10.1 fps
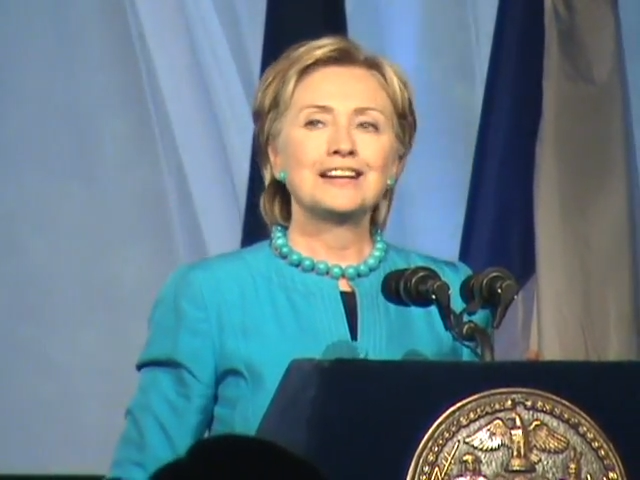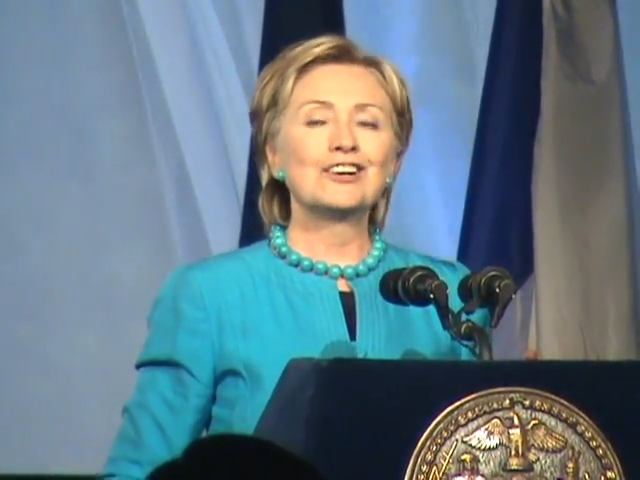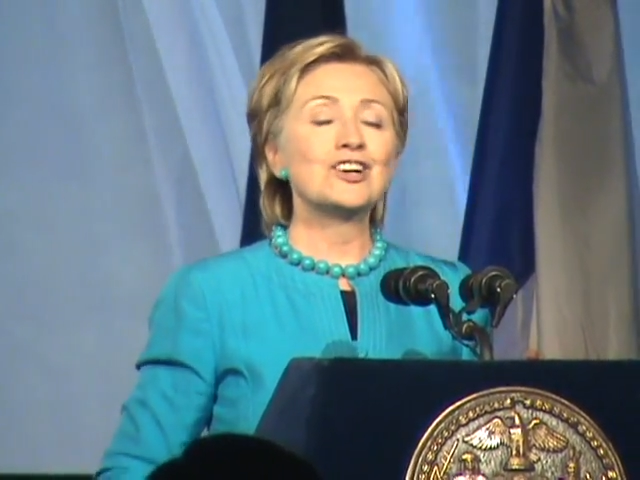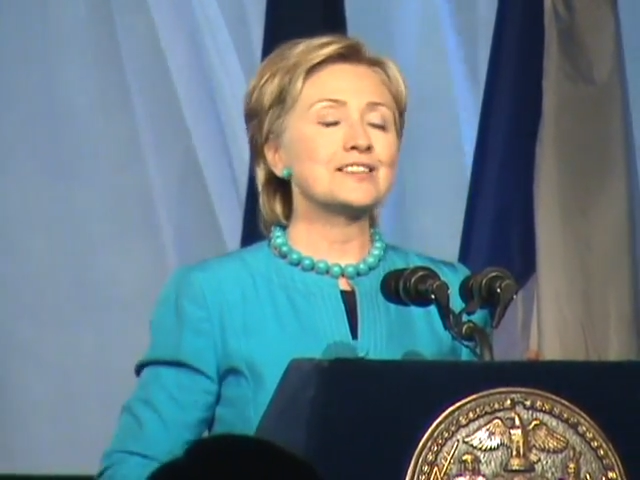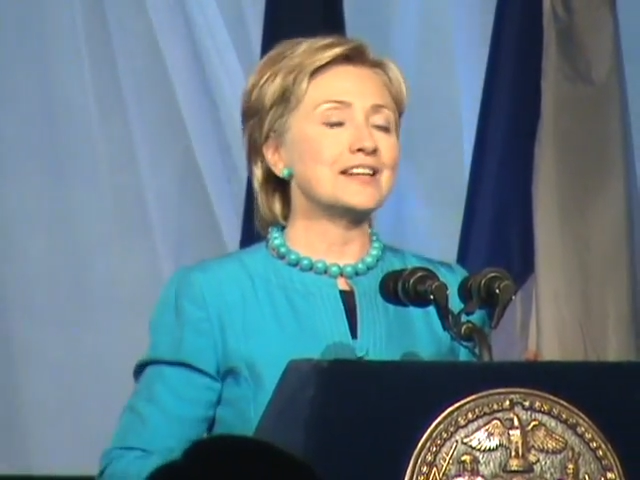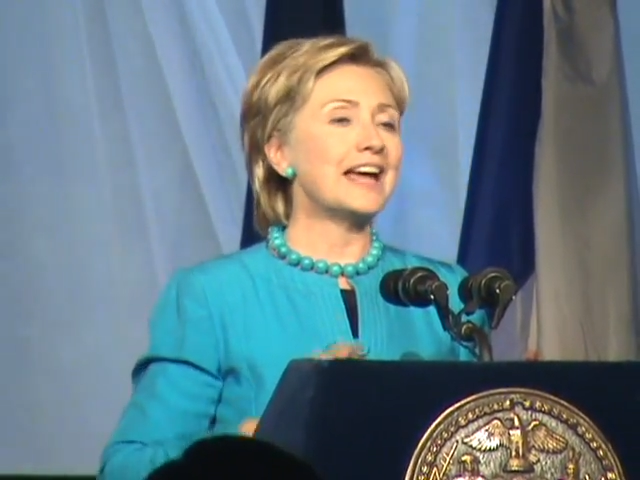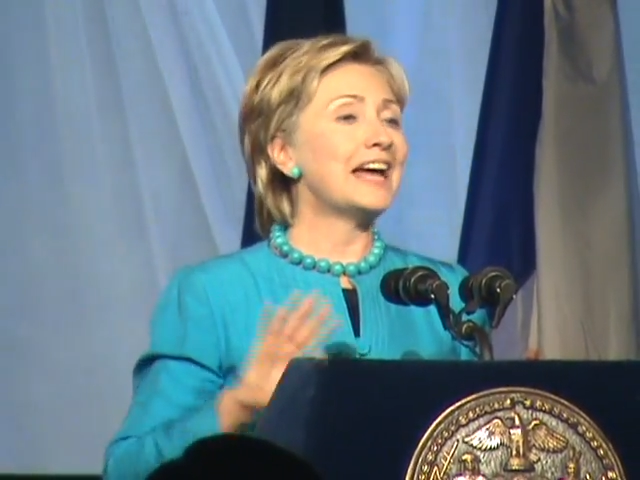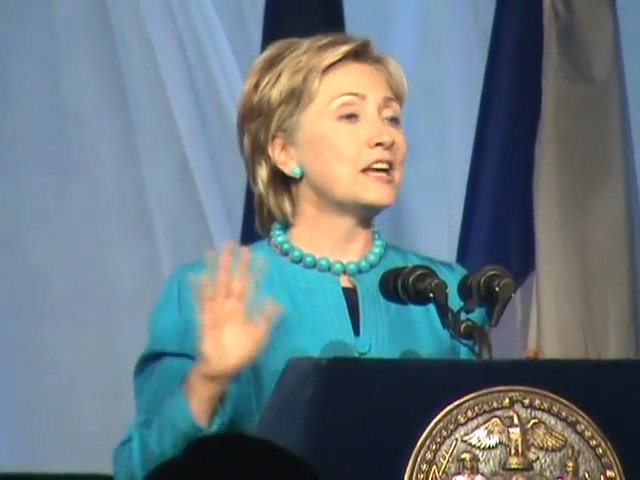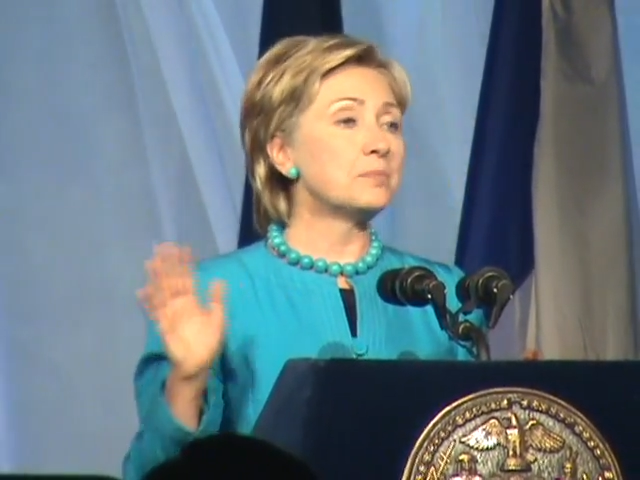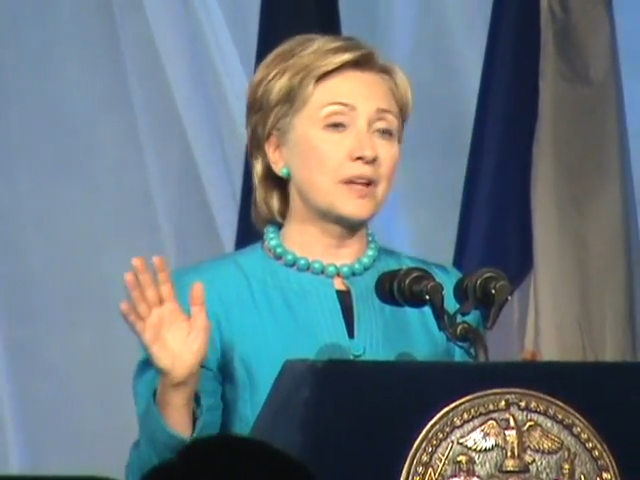There isn't
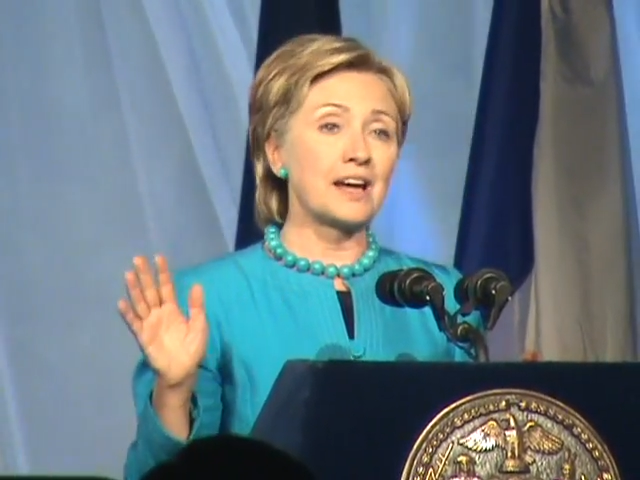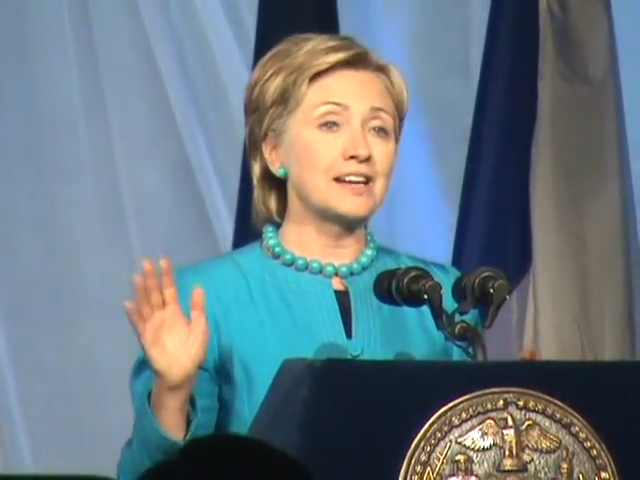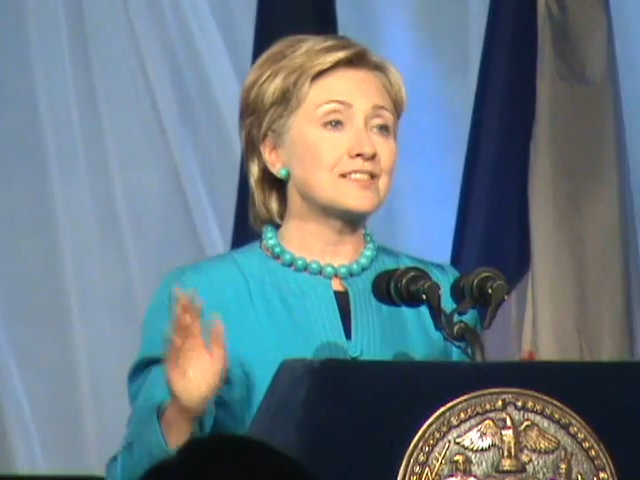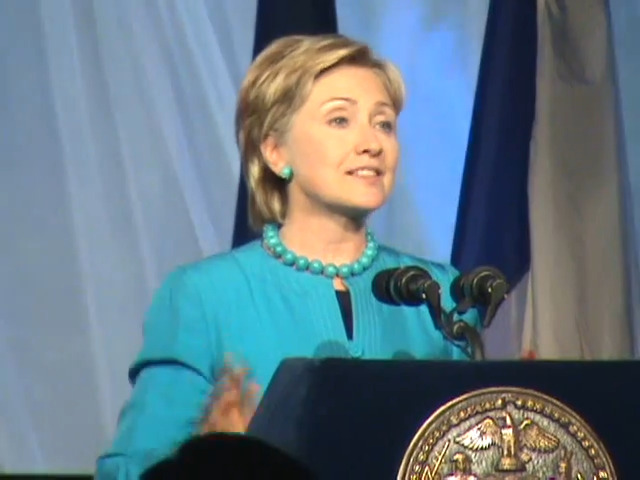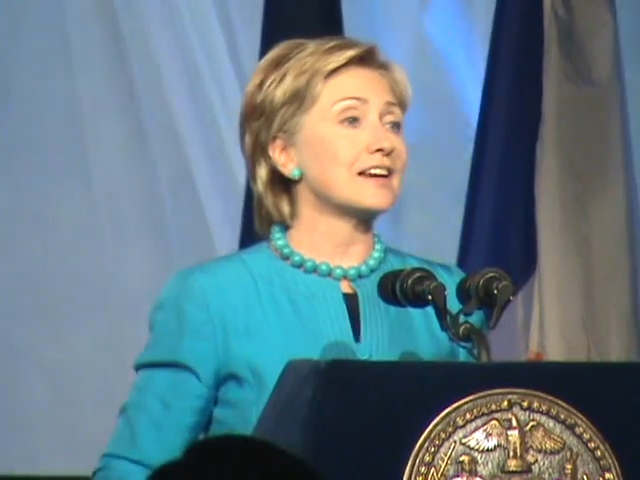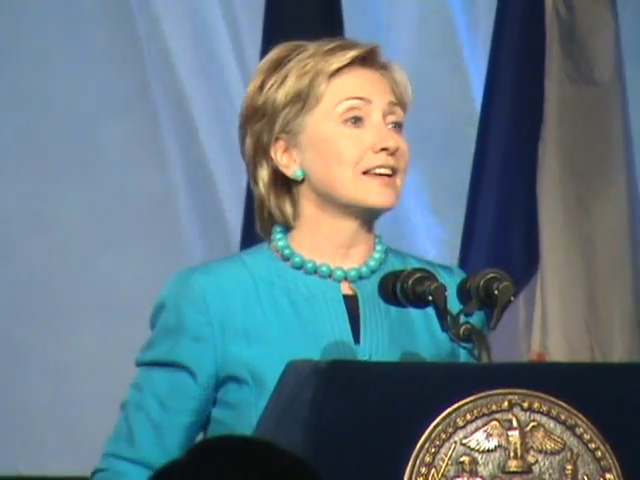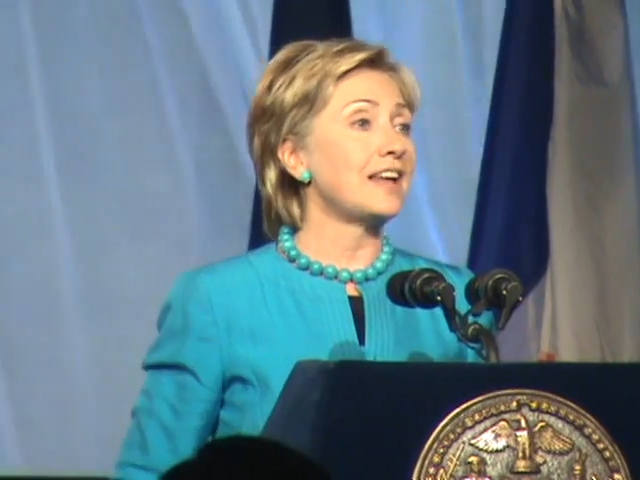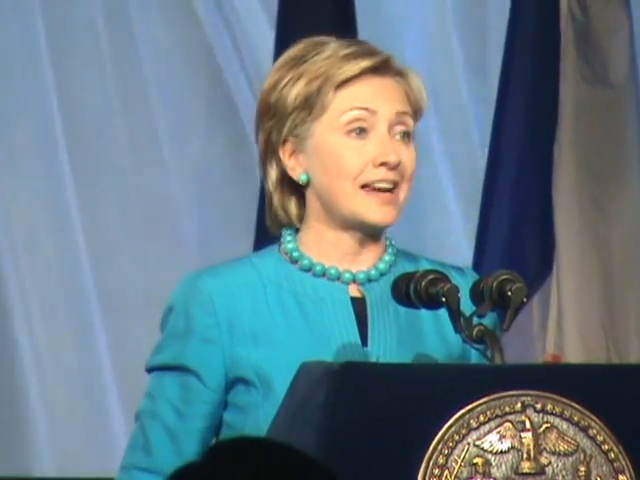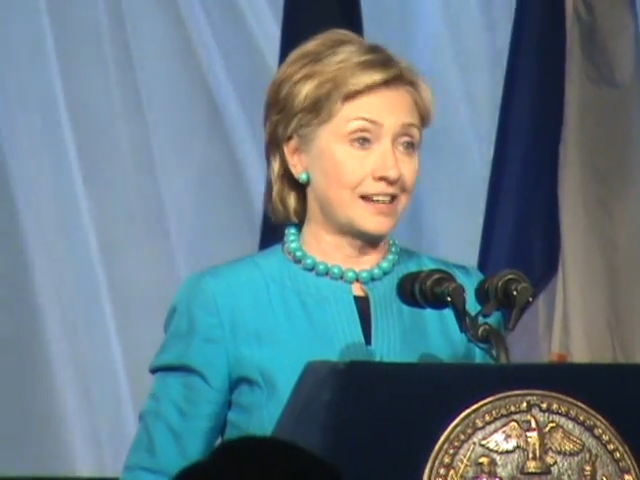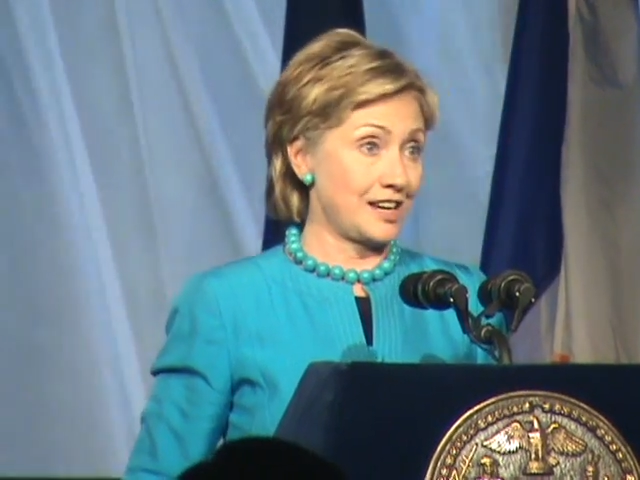any place
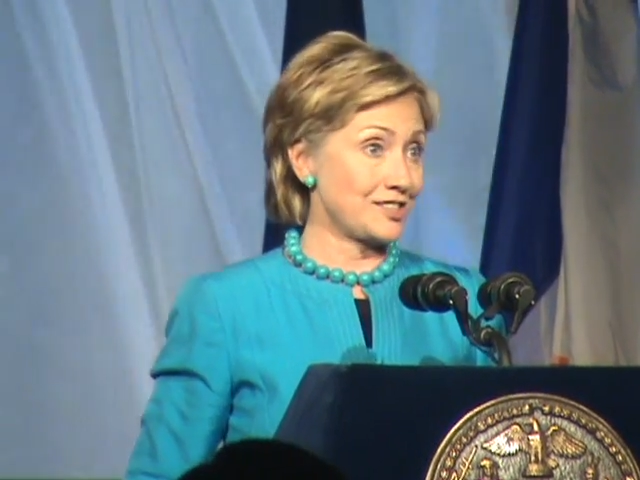like